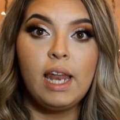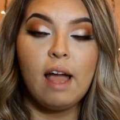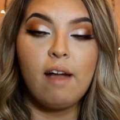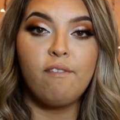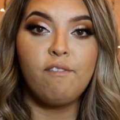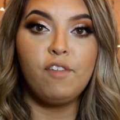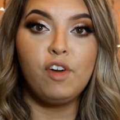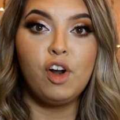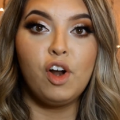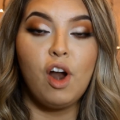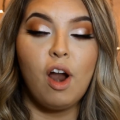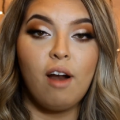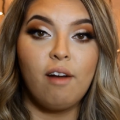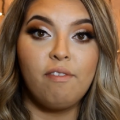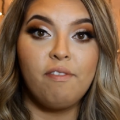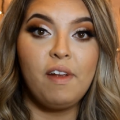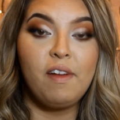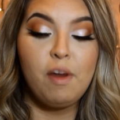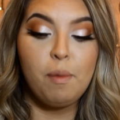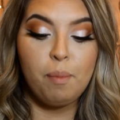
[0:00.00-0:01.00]
Now for our
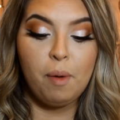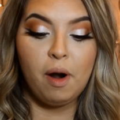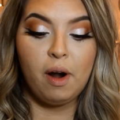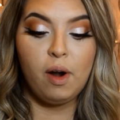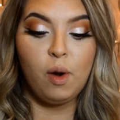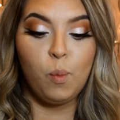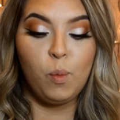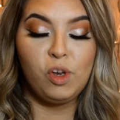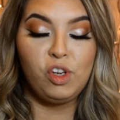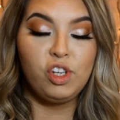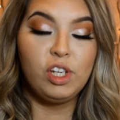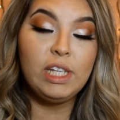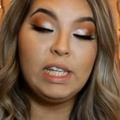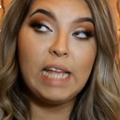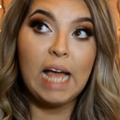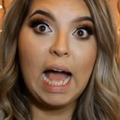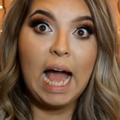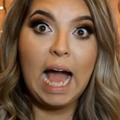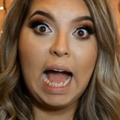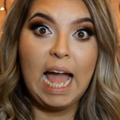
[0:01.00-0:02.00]
favorite part, which is
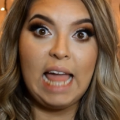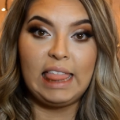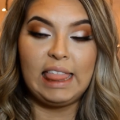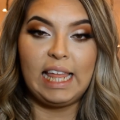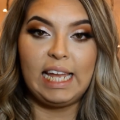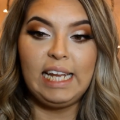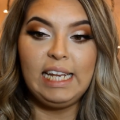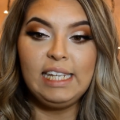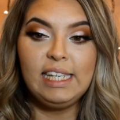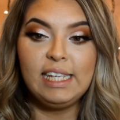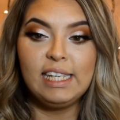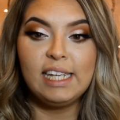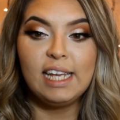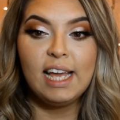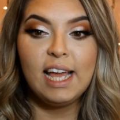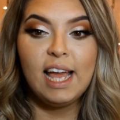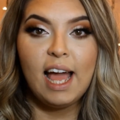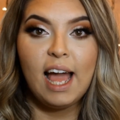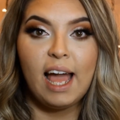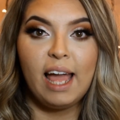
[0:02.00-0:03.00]
highlight,
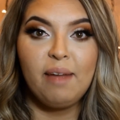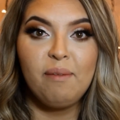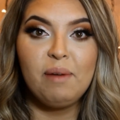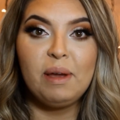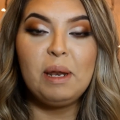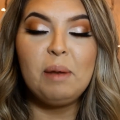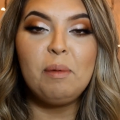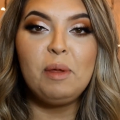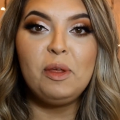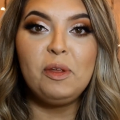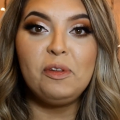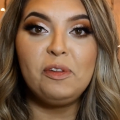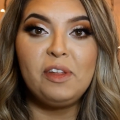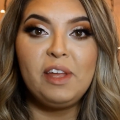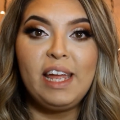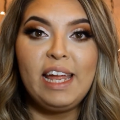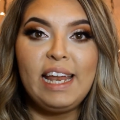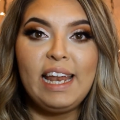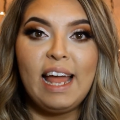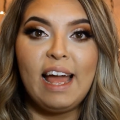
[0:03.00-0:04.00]
I'm going to be
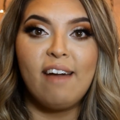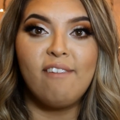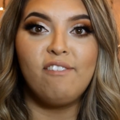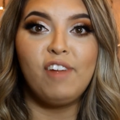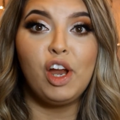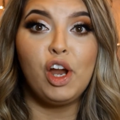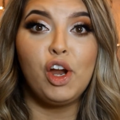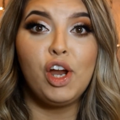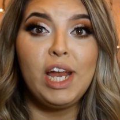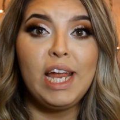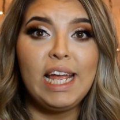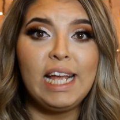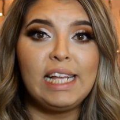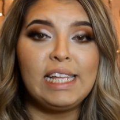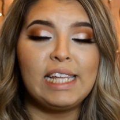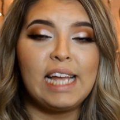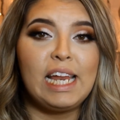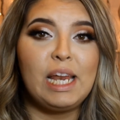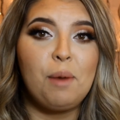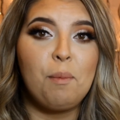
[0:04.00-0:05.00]
using a very
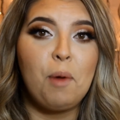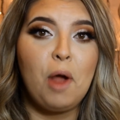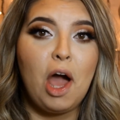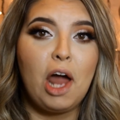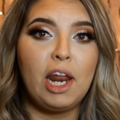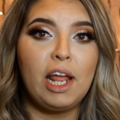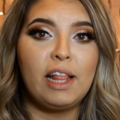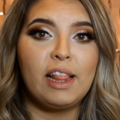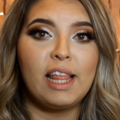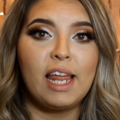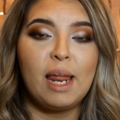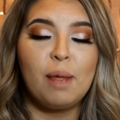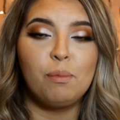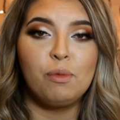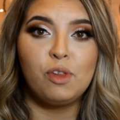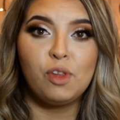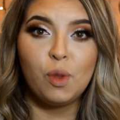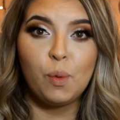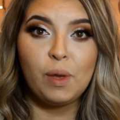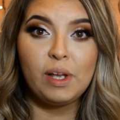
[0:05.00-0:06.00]
exciting product that I'm
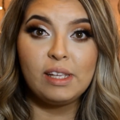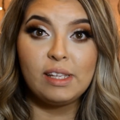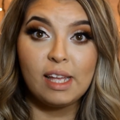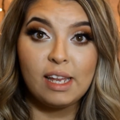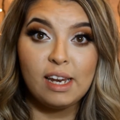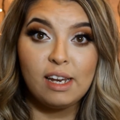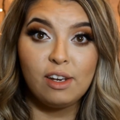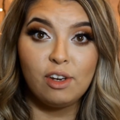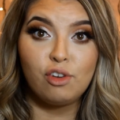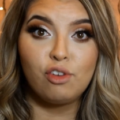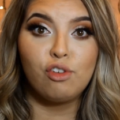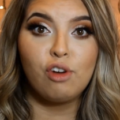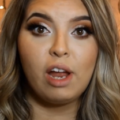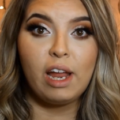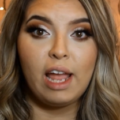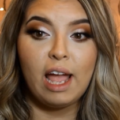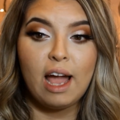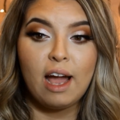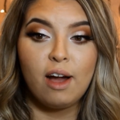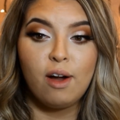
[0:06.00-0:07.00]
so excited to
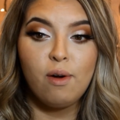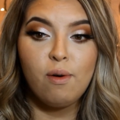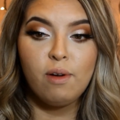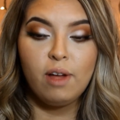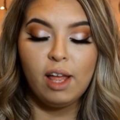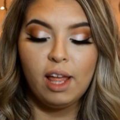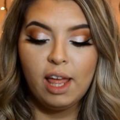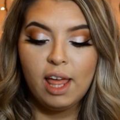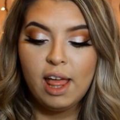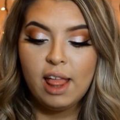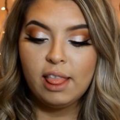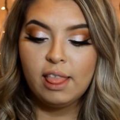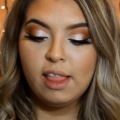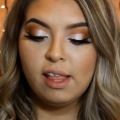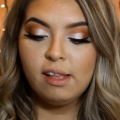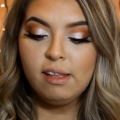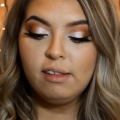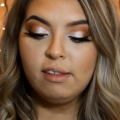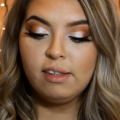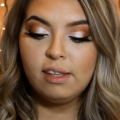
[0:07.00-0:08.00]
try out.
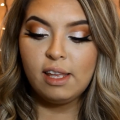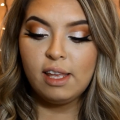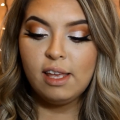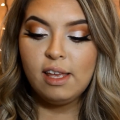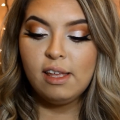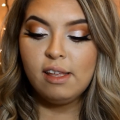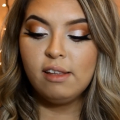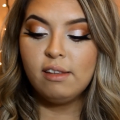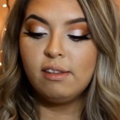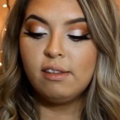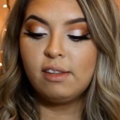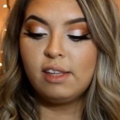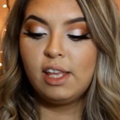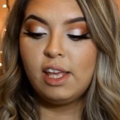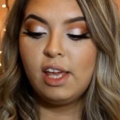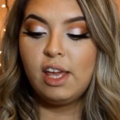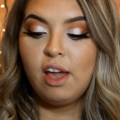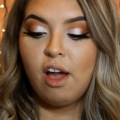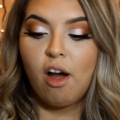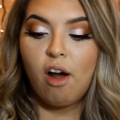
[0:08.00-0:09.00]
This is
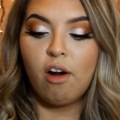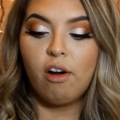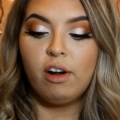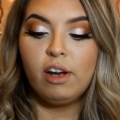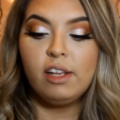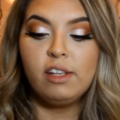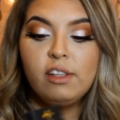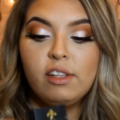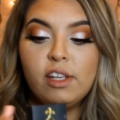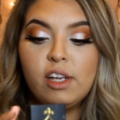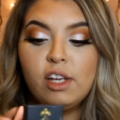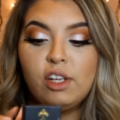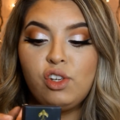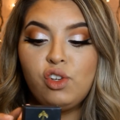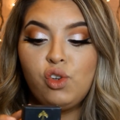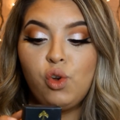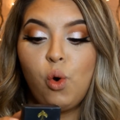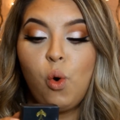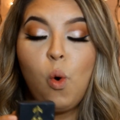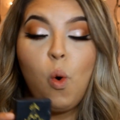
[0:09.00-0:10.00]
the Artist
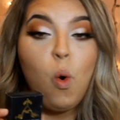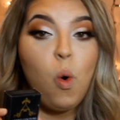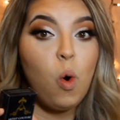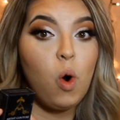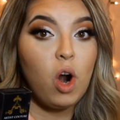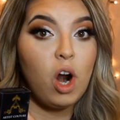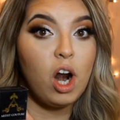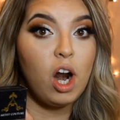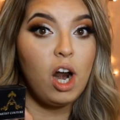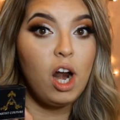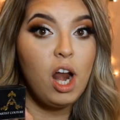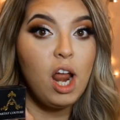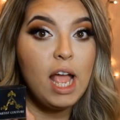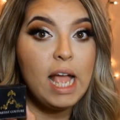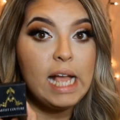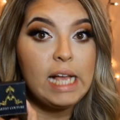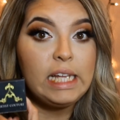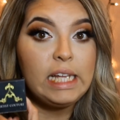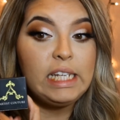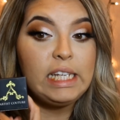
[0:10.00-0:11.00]
Couture
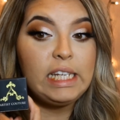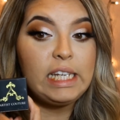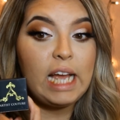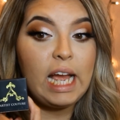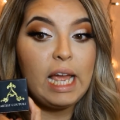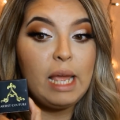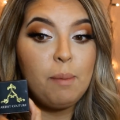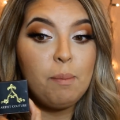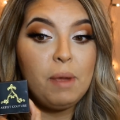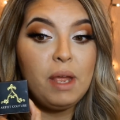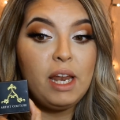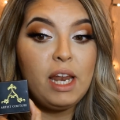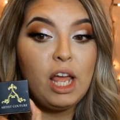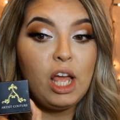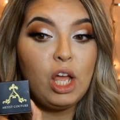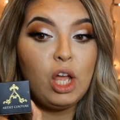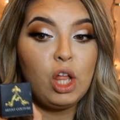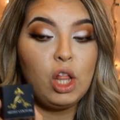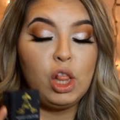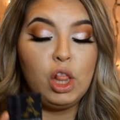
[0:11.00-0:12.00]
Diamond
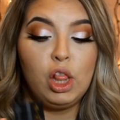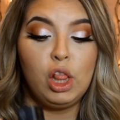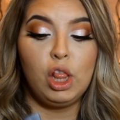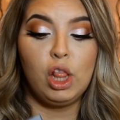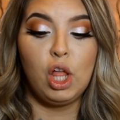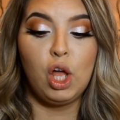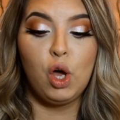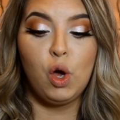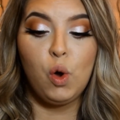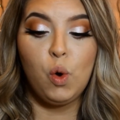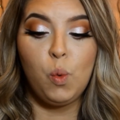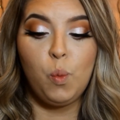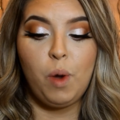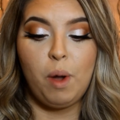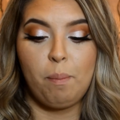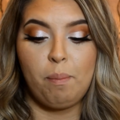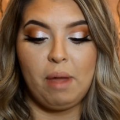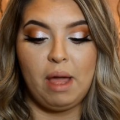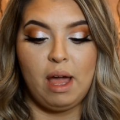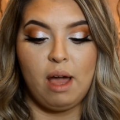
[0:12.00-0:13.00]
Glow
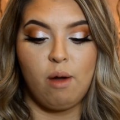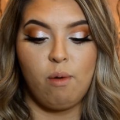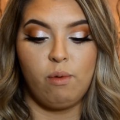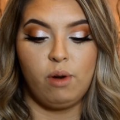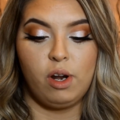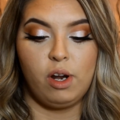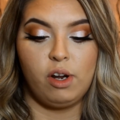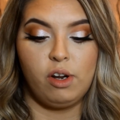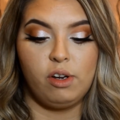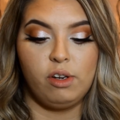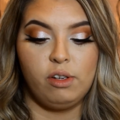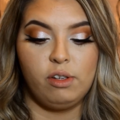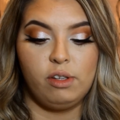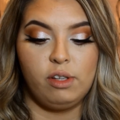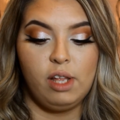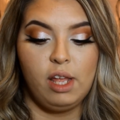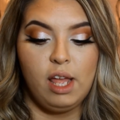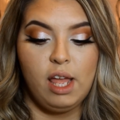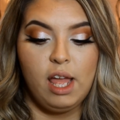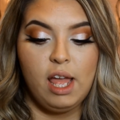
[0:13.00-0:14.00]

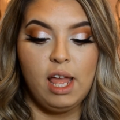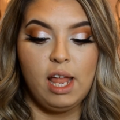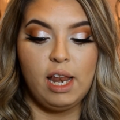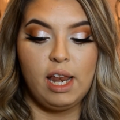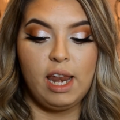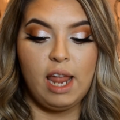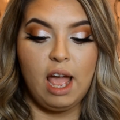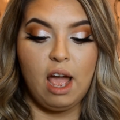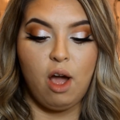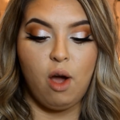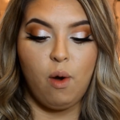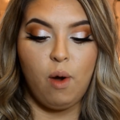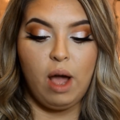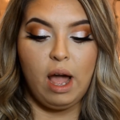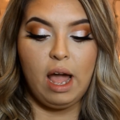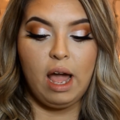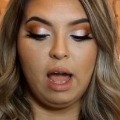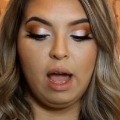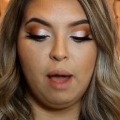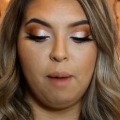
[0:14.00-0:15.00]
Powders. Now,
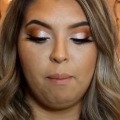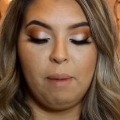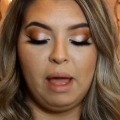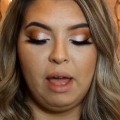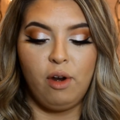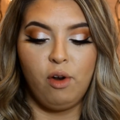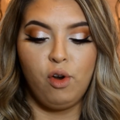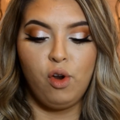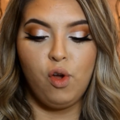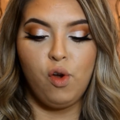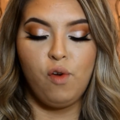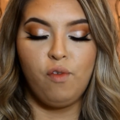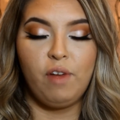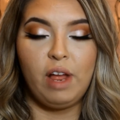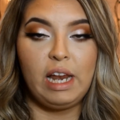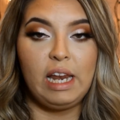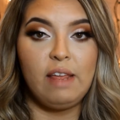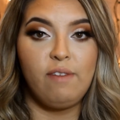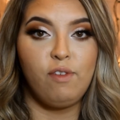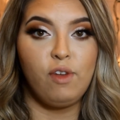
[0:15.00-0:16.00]
I don't know if
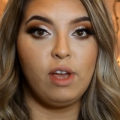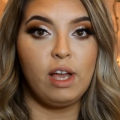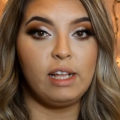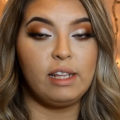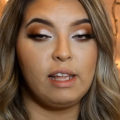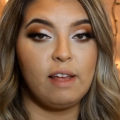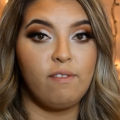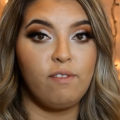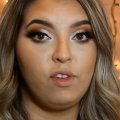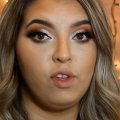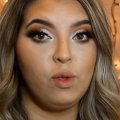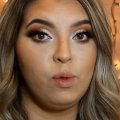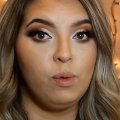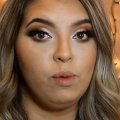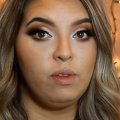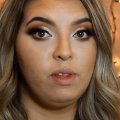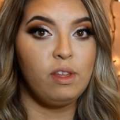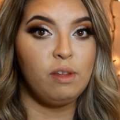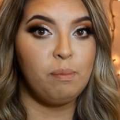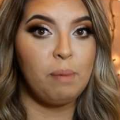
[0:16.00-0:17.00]
any of you guys have
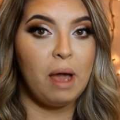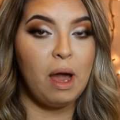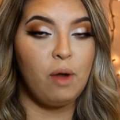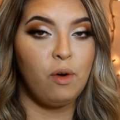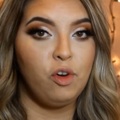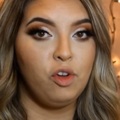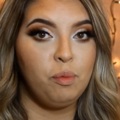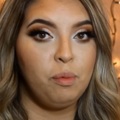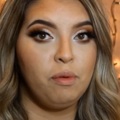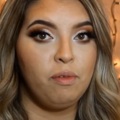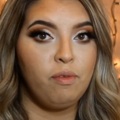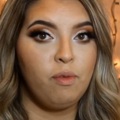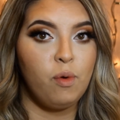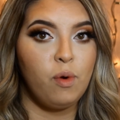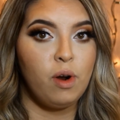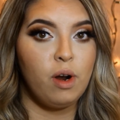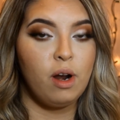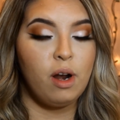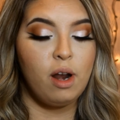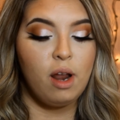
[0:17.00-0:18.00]
used these powders
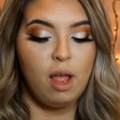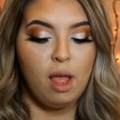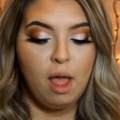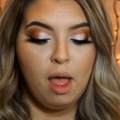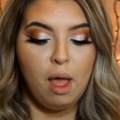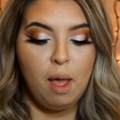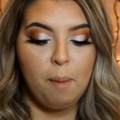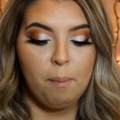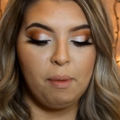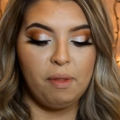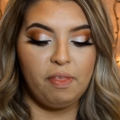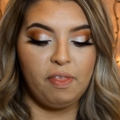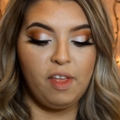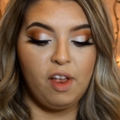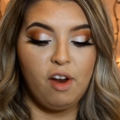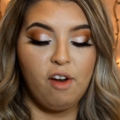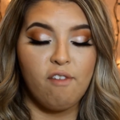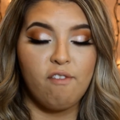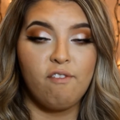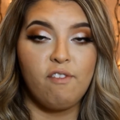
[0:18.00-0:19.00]
before, but
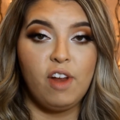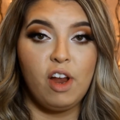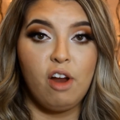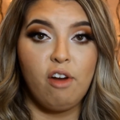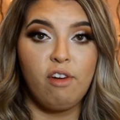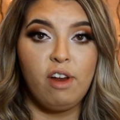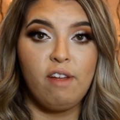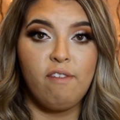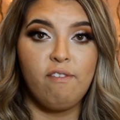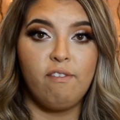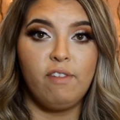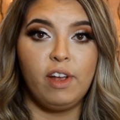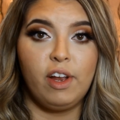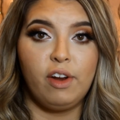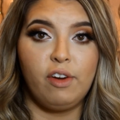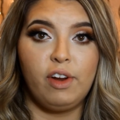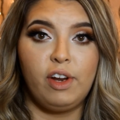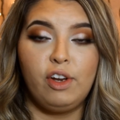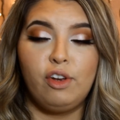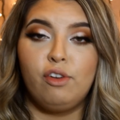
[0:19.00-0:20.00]
they're very,
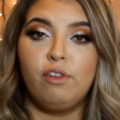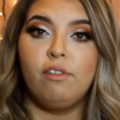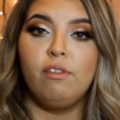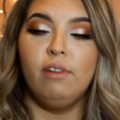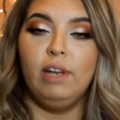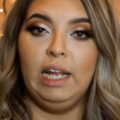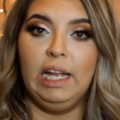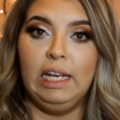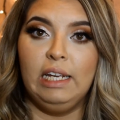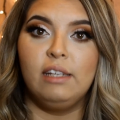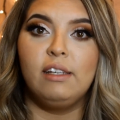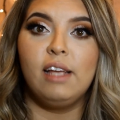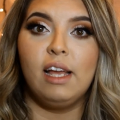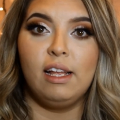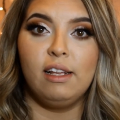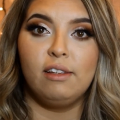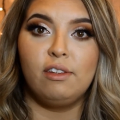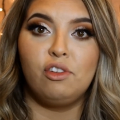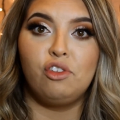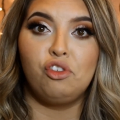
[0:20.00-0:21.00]
very
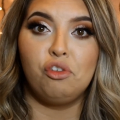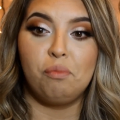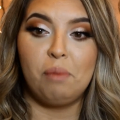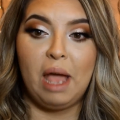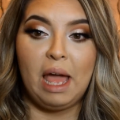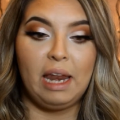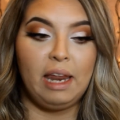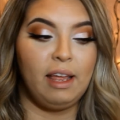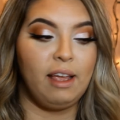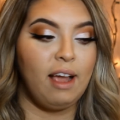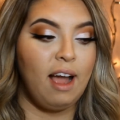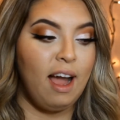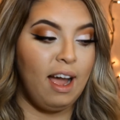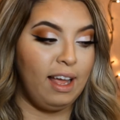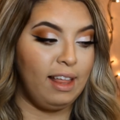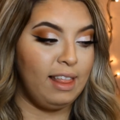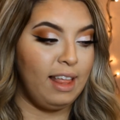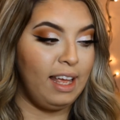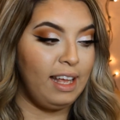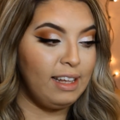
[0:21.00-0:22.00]
intense, dramatic
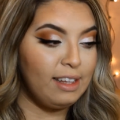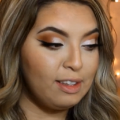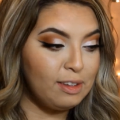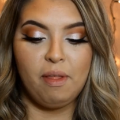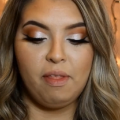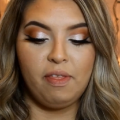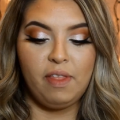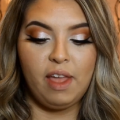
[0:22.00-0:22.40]
highlights.